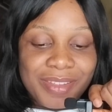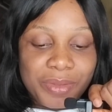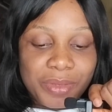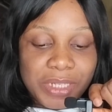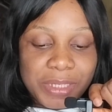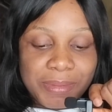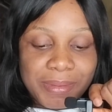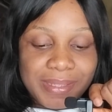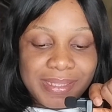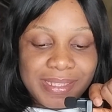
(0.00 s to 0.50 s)

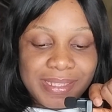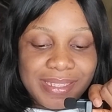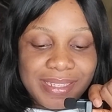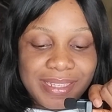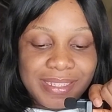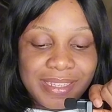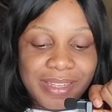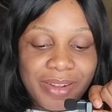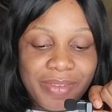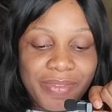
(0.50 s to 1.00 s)
So this person
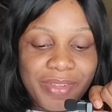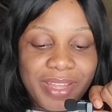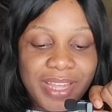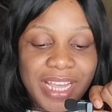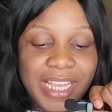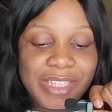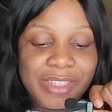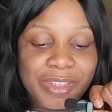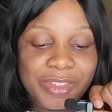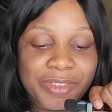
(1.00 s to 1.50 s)
says, South
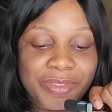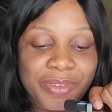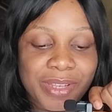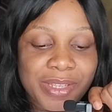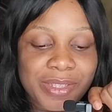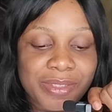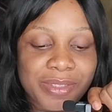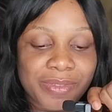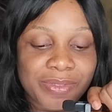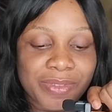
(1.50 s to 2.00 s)
Africa is just
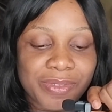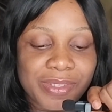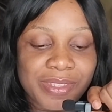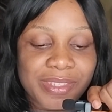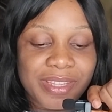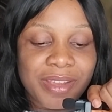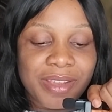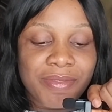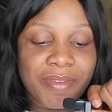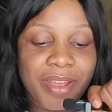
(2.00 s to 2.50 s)
trying to
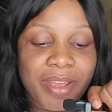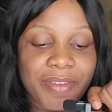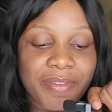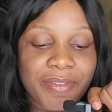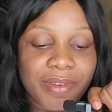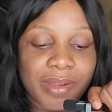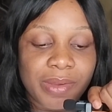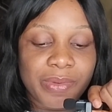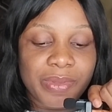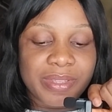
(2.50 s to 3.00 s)
force a
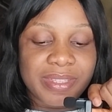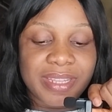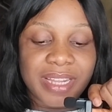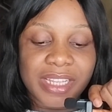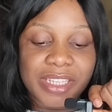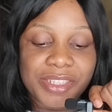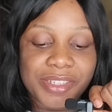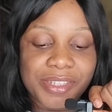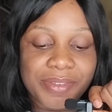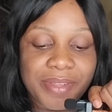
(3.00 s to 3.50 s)
rival with
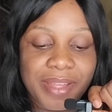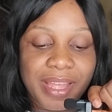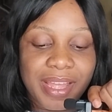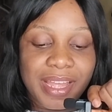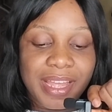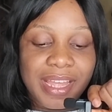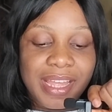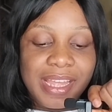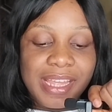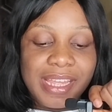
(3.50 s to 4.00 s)

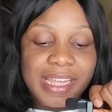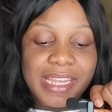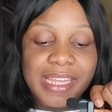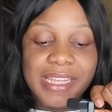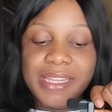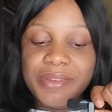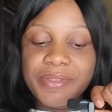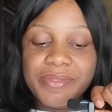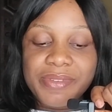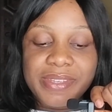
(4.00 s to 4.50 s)
Nigeria.
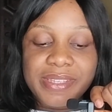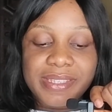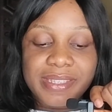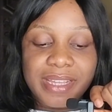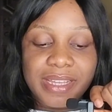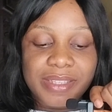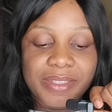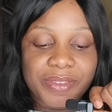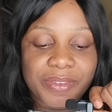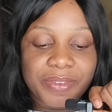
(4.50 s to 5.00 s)
In the real
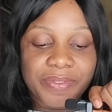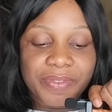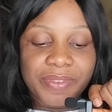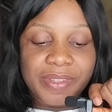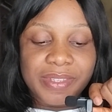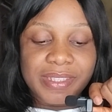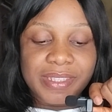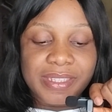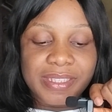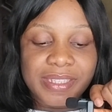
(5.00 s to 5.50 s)
sense of
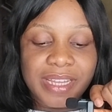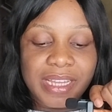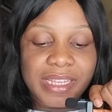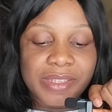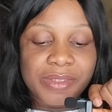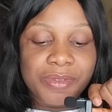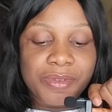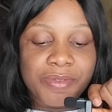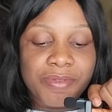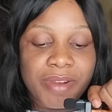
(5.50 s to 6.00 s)
it,
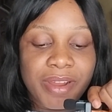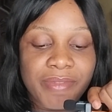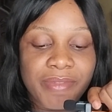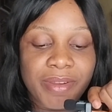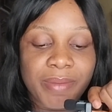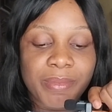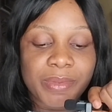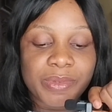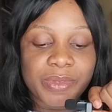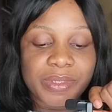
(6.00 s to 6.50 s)
there is no
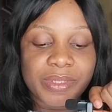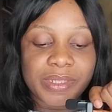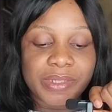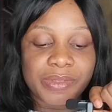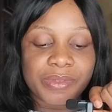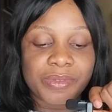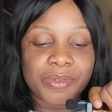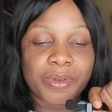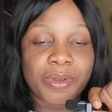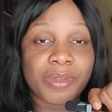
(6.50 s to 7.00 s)
rival between
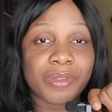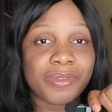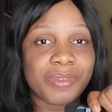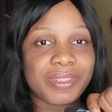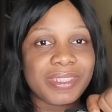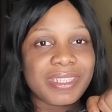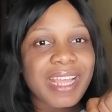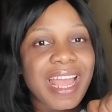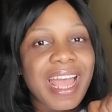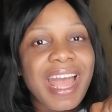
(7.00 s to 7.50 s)
the two
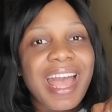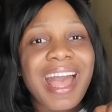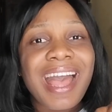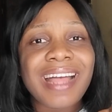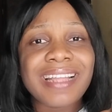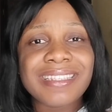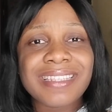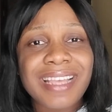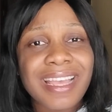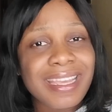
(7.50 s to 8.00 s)
countries.
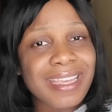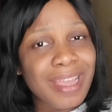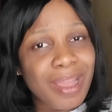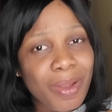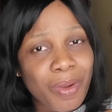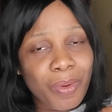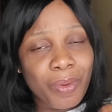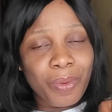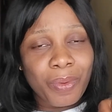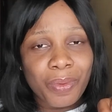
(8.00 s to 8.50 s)

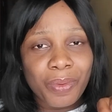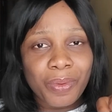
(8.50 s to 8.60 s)
Attire,